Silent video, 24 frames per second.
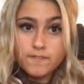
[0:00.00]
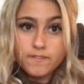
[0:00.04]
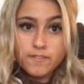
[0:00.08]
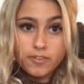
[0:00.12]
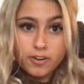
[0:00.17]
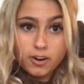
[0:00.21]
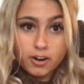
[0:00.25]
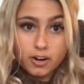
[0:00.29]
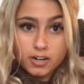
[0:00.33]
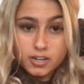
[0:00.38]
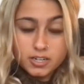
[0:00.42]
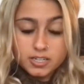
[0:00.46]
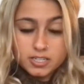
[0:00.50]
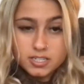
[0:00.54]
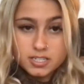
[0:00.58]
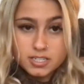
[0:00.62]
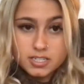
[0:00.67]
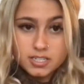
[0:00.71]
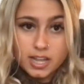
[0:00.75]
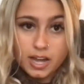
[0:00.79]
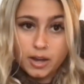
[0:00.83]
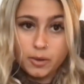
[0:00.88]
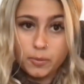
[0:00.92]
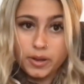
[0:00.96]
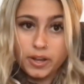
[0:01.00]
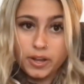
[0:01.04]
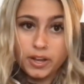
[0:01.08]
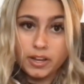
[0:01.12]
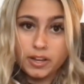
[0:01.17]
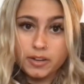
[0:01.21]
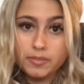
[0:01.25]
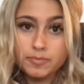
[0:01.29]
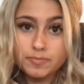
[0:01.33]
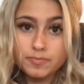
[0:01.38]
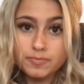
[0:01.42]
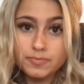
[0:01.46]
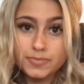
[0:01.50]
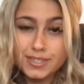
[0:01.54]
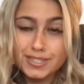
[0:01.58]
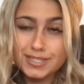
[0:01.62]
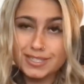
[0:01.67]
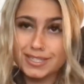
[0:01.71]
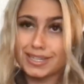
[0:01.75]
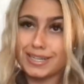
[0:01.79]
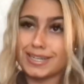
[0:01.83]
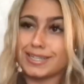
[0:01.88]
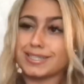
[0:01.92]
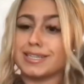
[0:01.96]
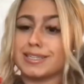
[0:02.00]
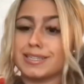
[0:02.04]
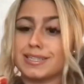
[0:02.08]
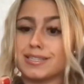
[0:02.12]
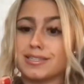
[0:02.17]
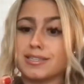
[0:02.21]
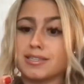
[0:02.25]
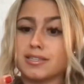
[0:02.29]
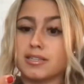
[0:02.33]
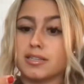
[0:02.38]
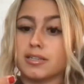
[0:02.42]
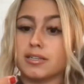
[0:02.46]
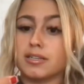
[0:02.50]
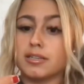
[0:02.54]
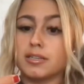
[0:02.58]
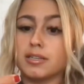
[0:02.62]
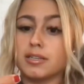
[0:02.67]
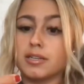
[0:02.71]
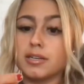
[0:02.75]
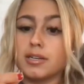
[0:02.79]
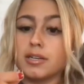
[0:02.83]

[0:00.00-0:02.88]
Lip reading: first, that way, because like I said, these are the